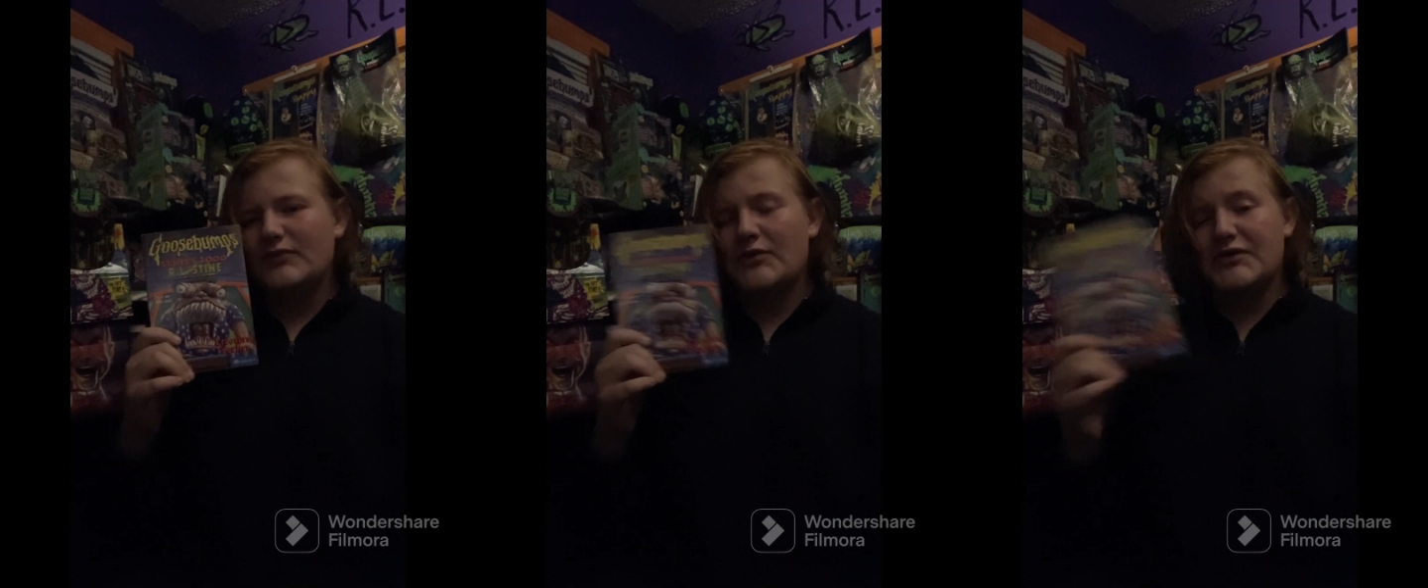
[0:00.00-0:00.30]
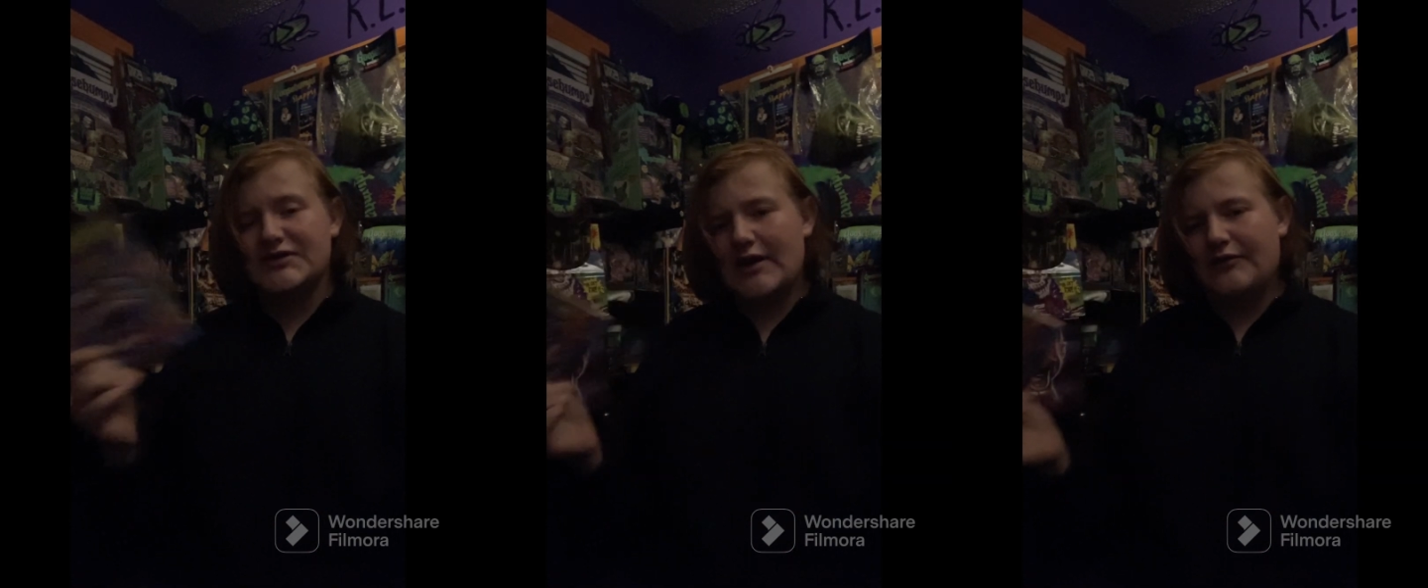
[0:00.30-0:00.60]

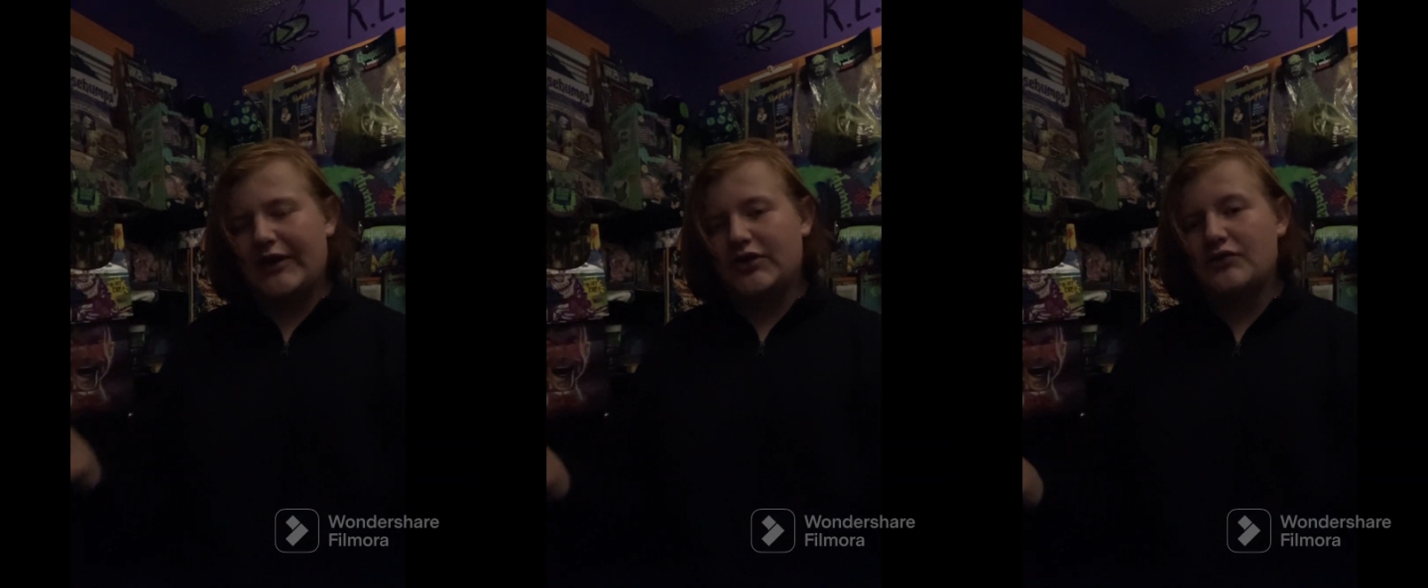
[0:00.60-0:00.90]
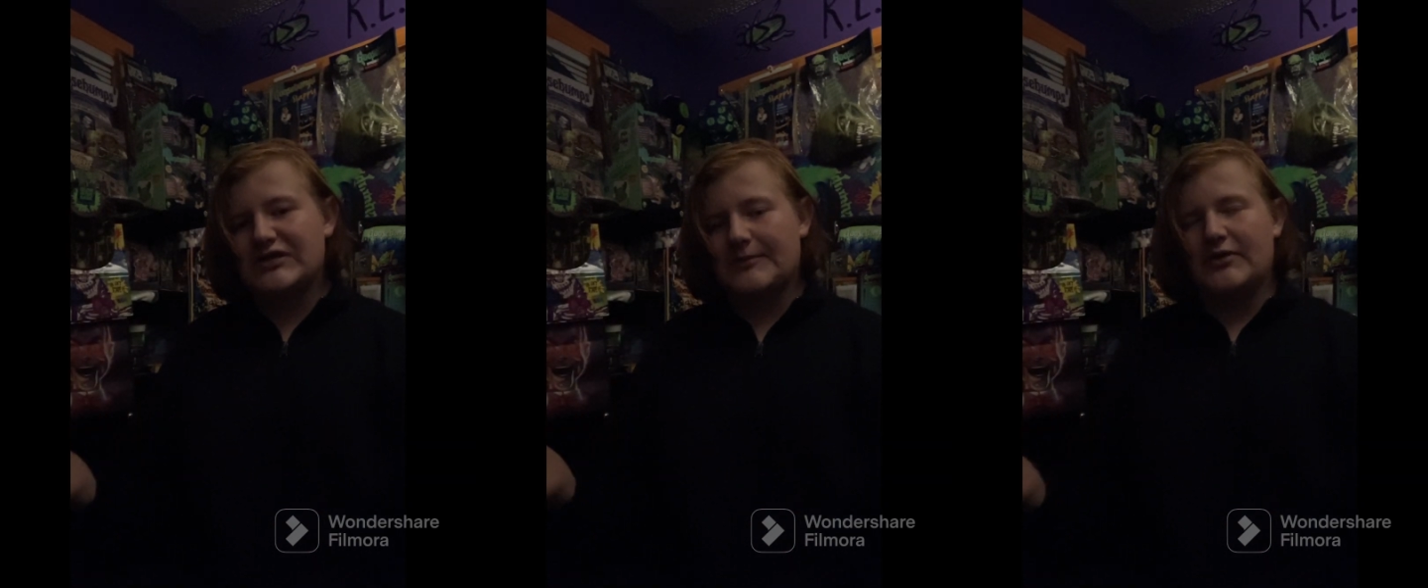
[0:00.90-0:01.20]
Unless I, like, do
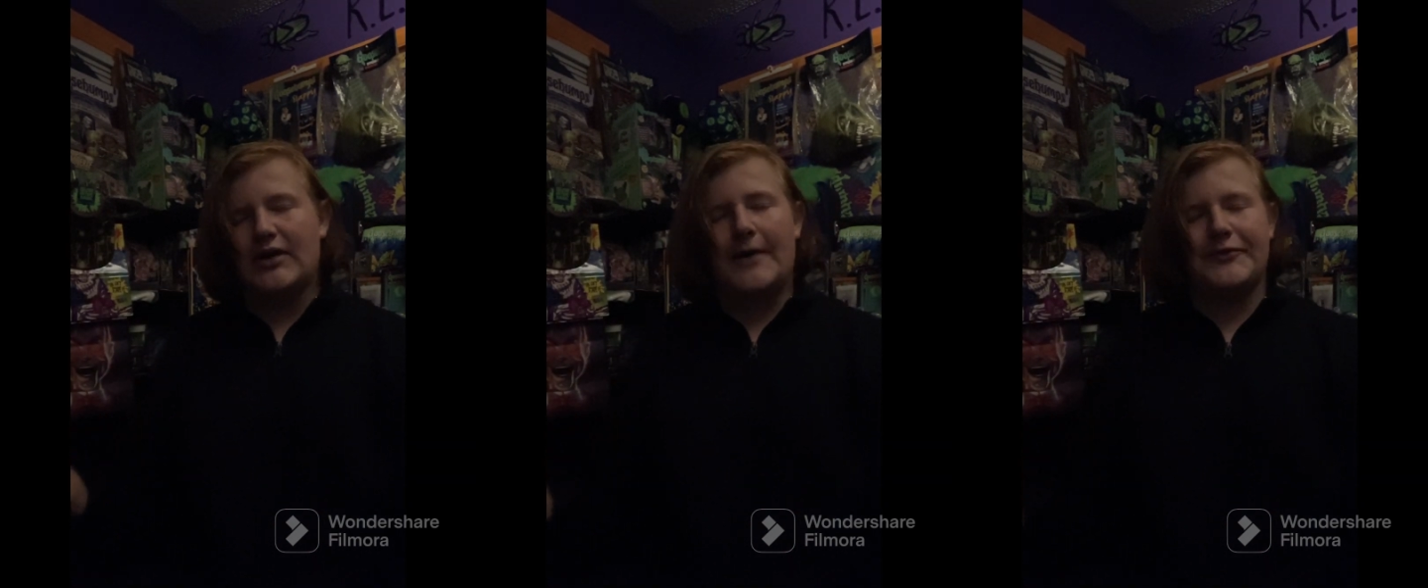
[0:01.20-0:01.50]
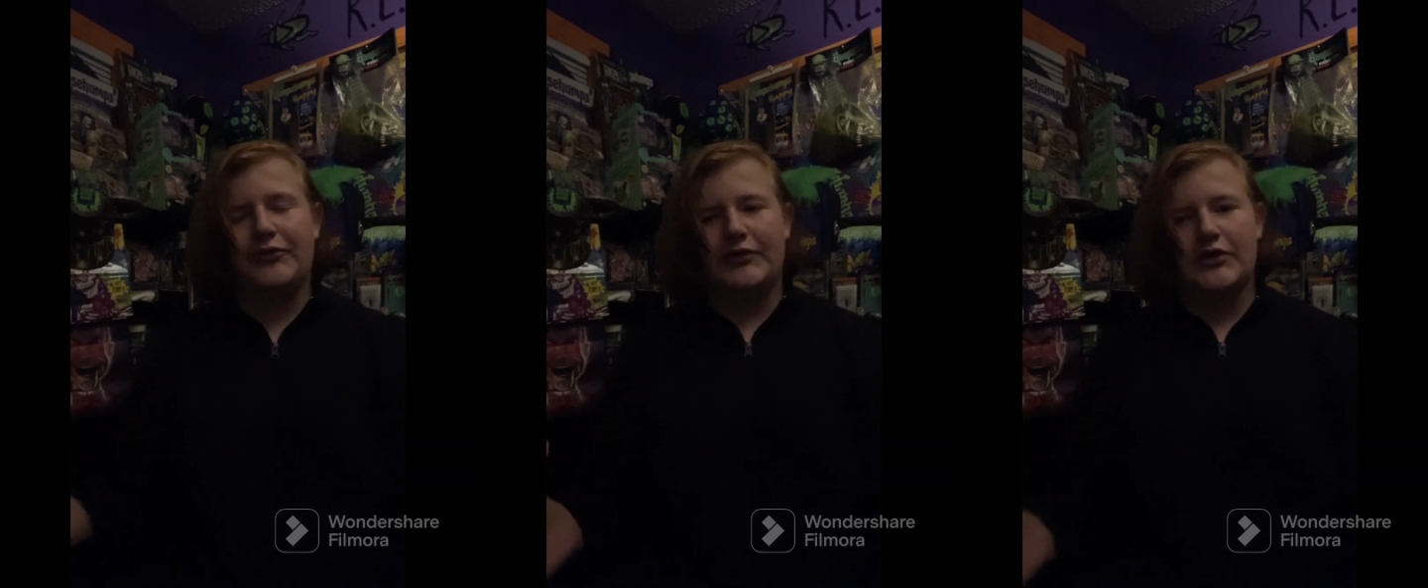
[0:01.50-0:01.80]
something
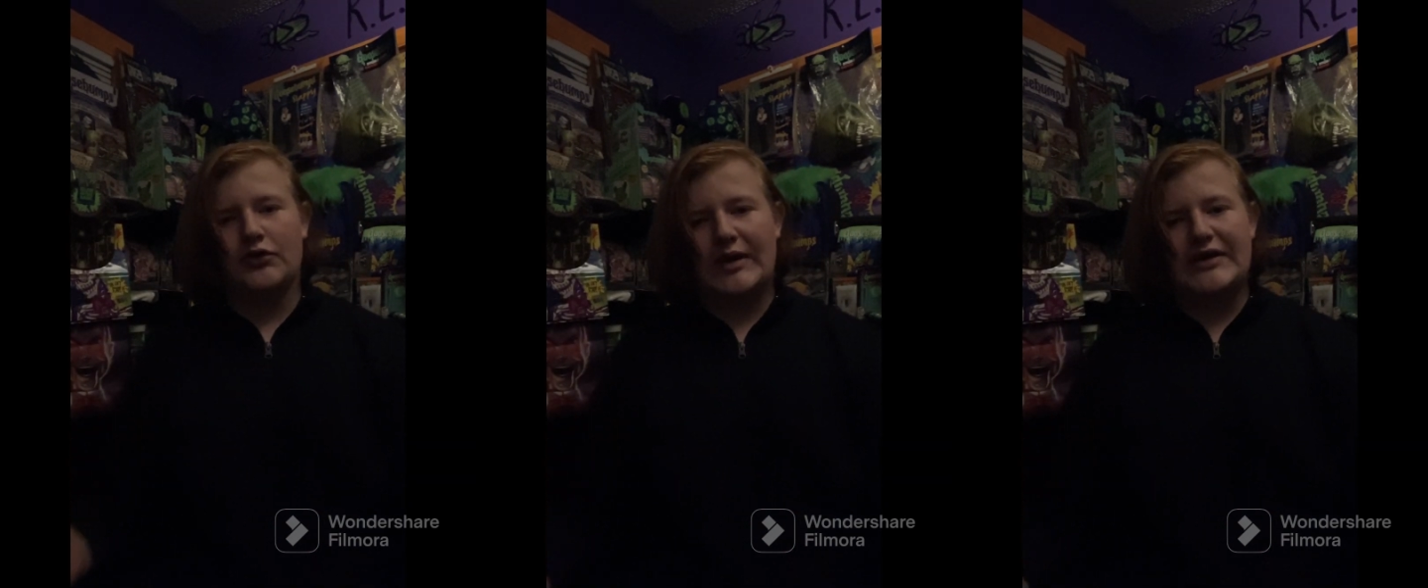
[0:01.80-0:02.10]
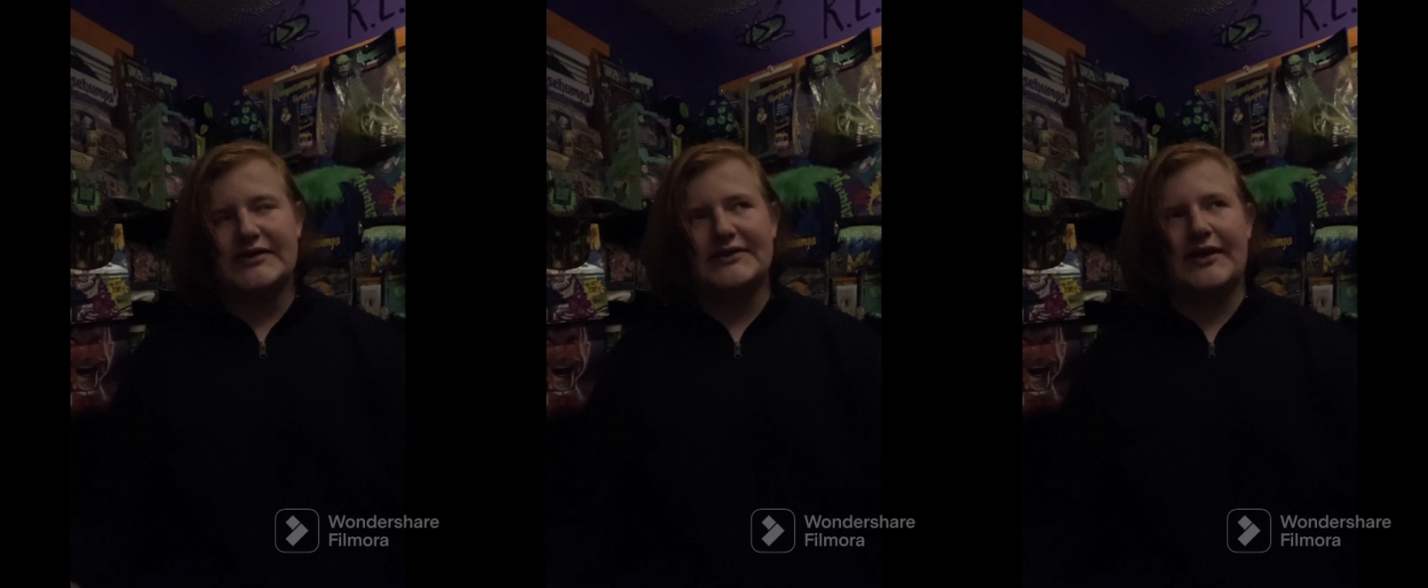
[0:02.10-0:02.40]
absolutely horrendous,